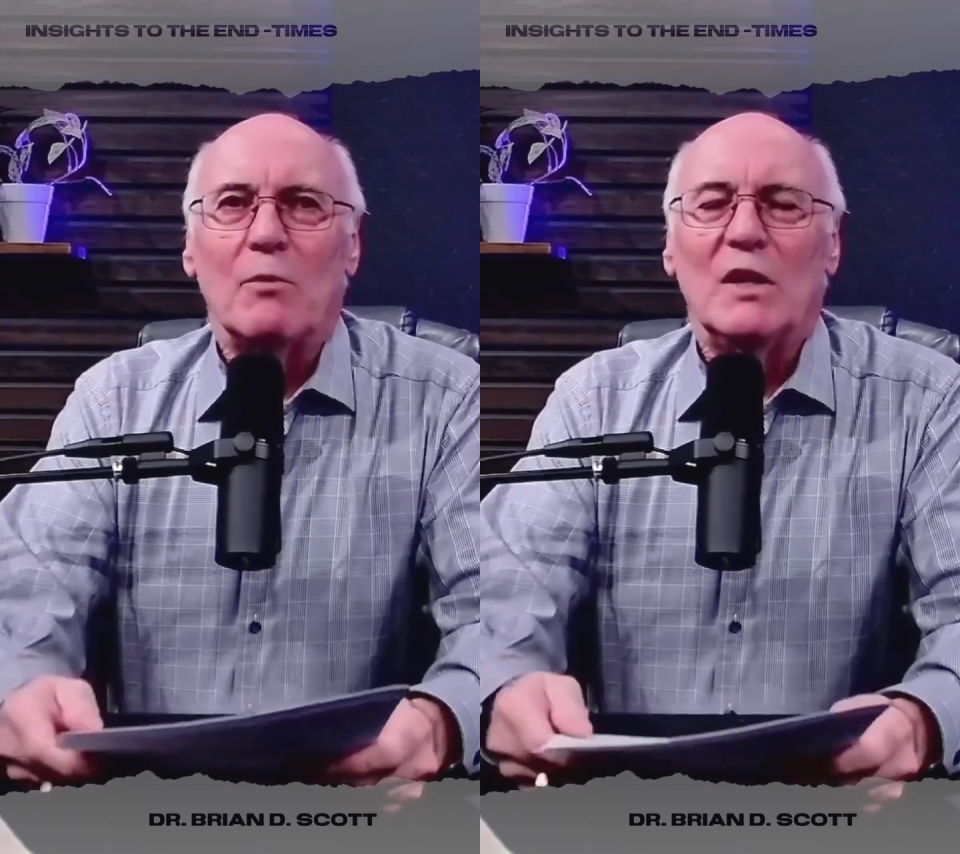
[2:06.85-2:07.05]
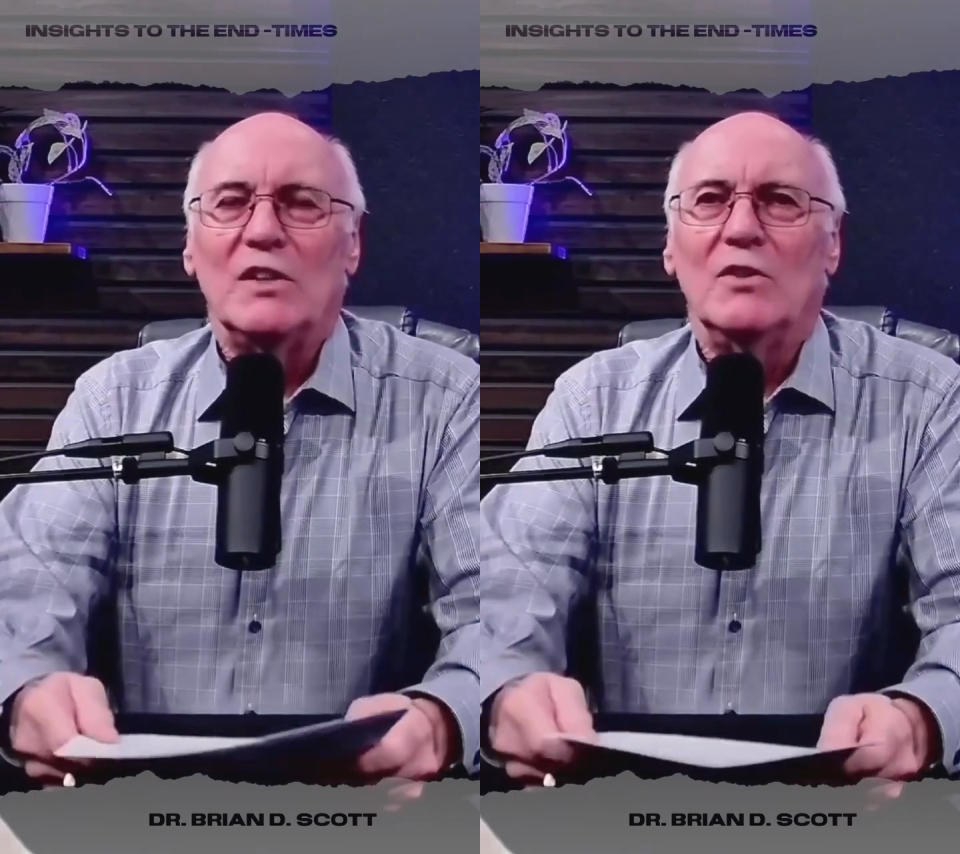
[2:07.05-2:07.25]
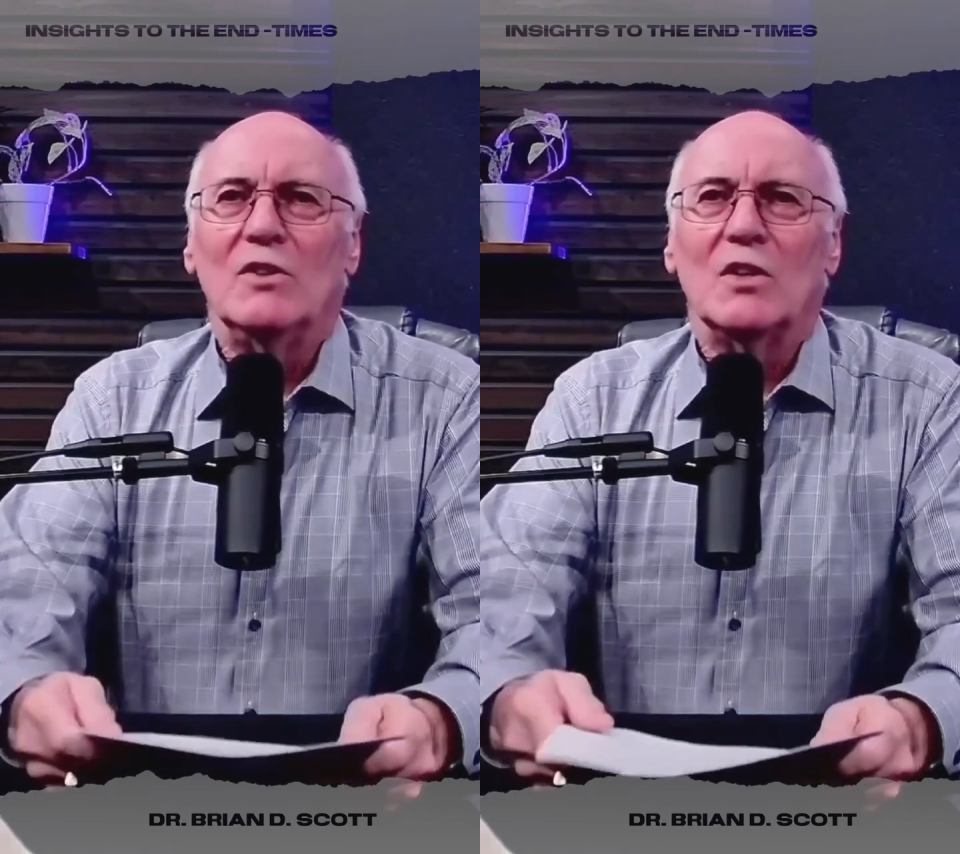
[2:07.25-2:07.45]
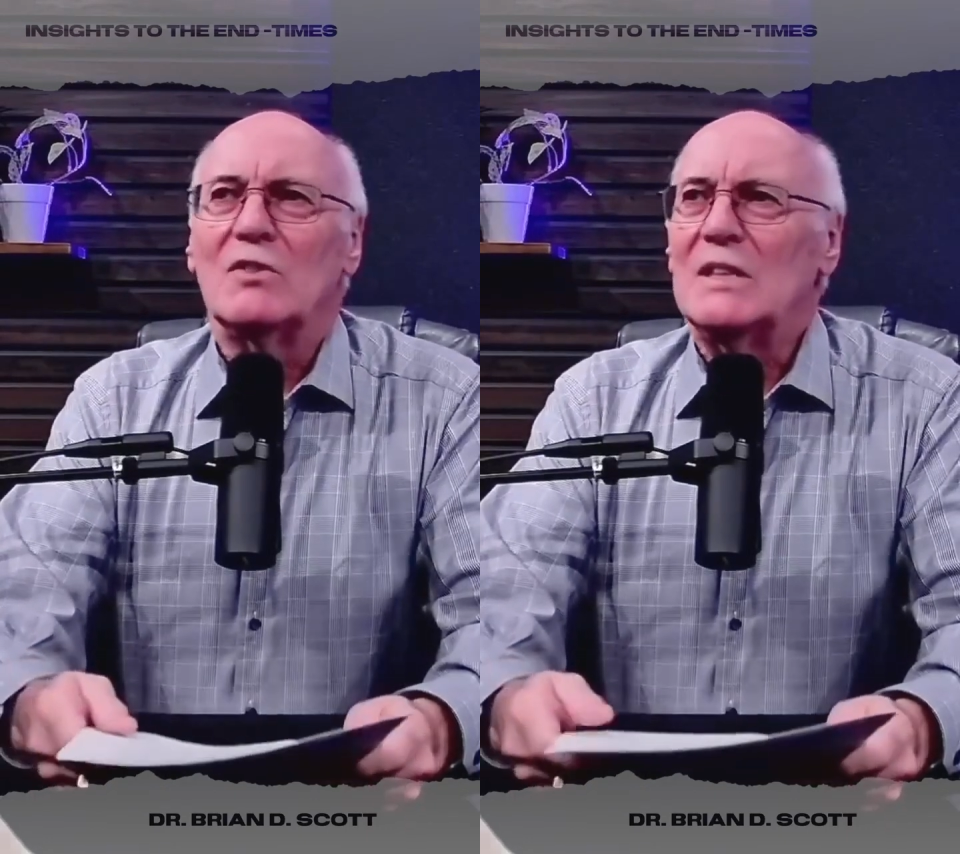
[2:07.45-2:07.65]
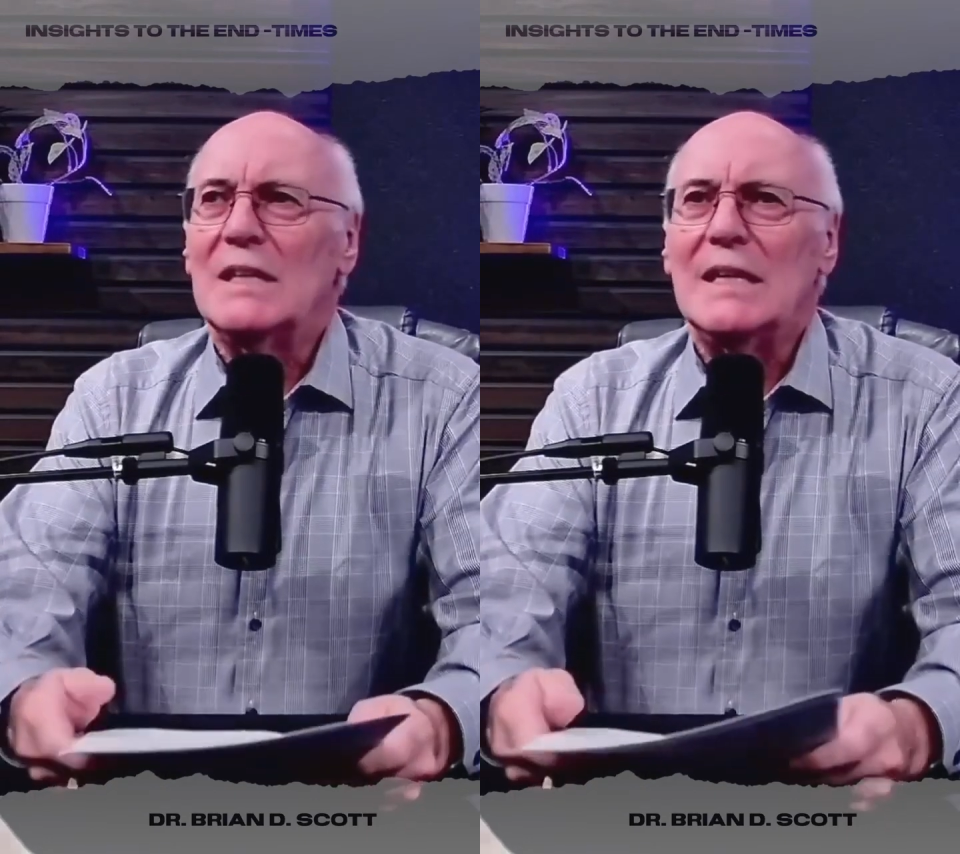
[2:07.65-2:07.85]
Well, you know,
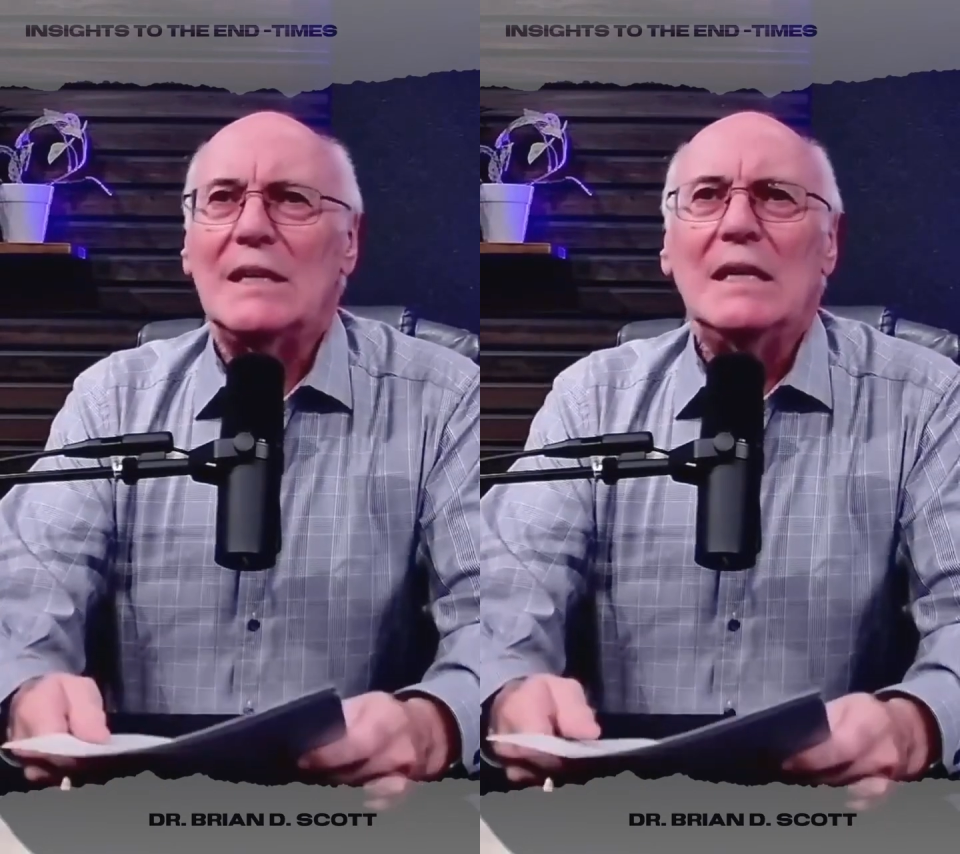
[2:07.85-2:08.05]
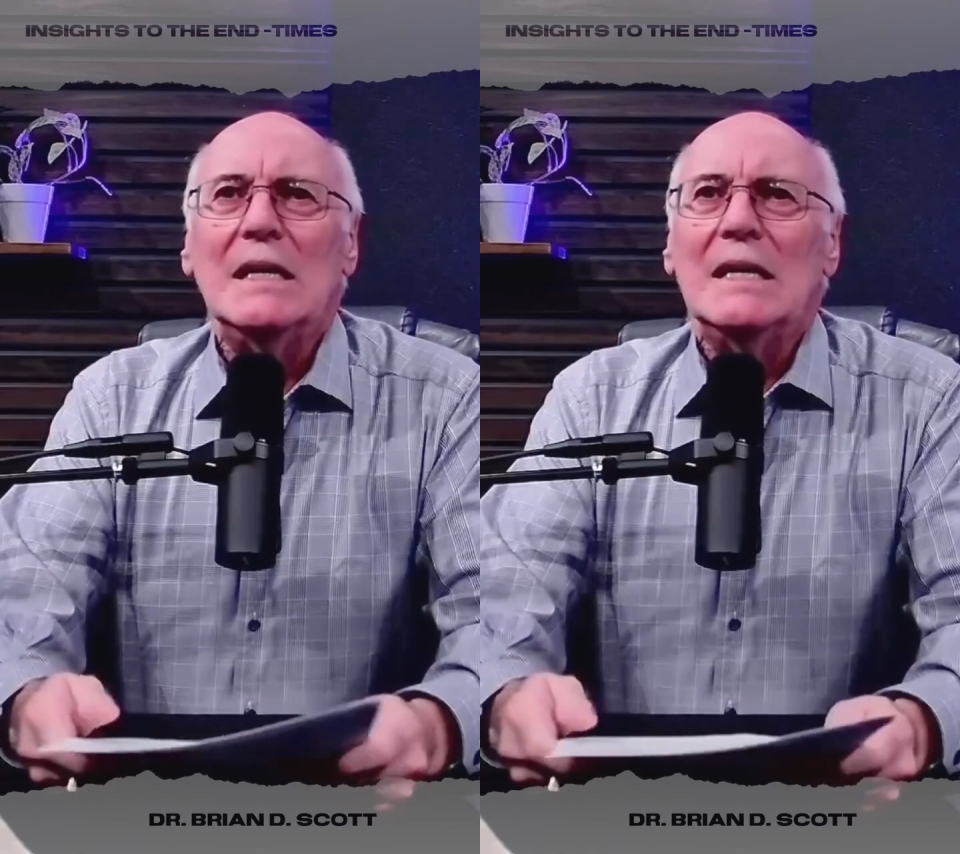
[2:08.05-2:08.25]
today